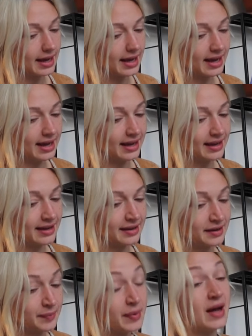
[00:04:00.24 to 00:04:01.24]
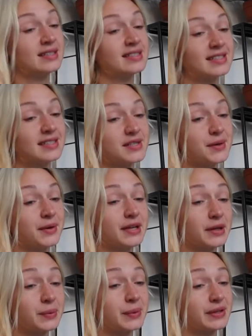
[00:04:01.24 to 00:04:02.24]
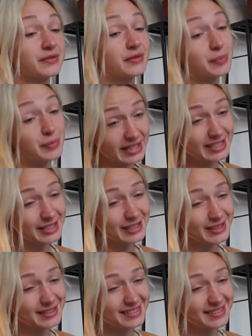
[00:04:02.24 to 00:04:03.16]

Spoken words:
And pons is also another word for bridge.